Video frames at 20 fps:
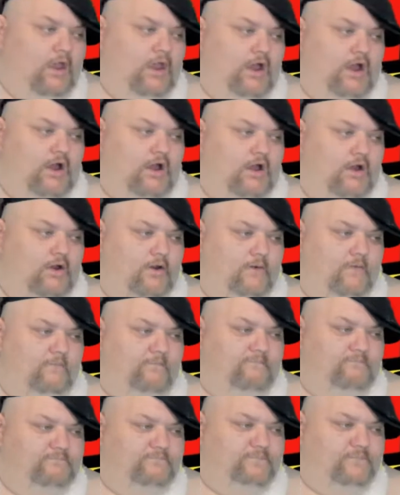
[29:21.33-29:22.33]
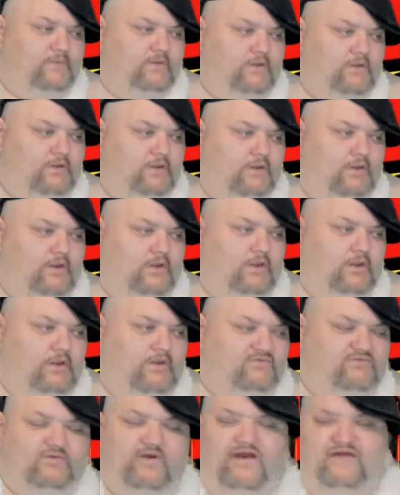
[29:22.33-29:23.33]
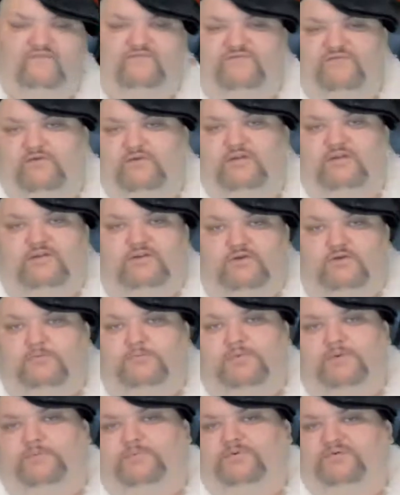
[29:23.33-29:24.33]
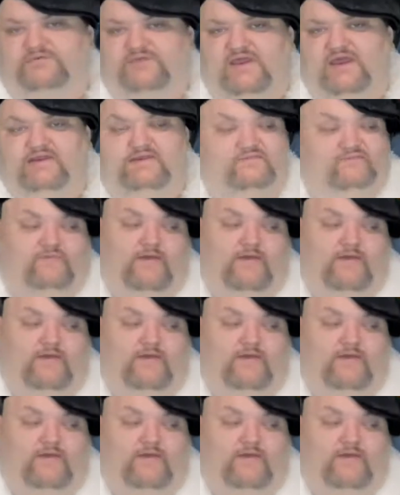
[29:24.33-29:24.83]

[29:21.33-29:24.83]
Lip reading: So I feel a little bit protective.